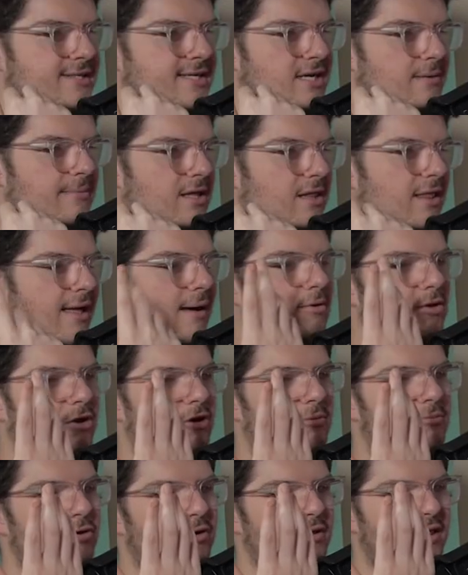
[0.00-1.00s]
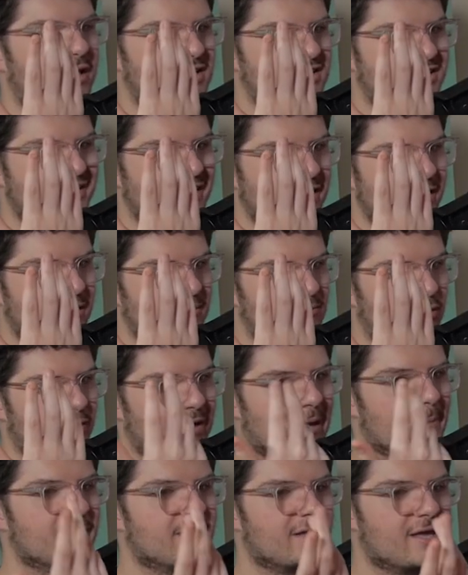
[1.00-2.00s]
going to be a lot more more like Steam or
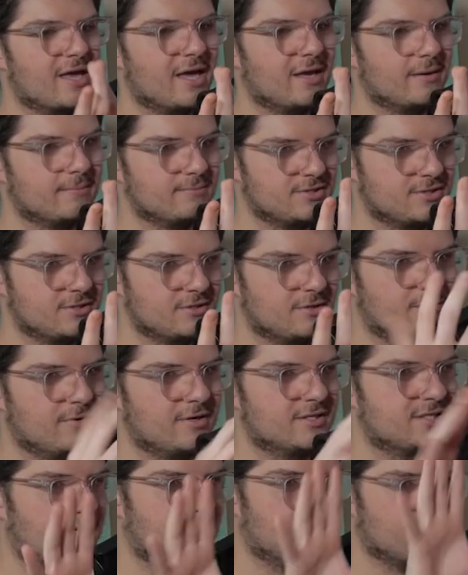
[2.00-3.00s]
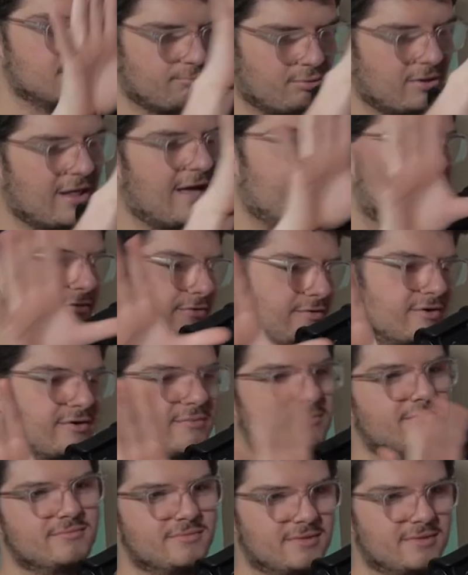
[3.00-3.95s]
Epic Games mm-hmm. where it's like a platform. And if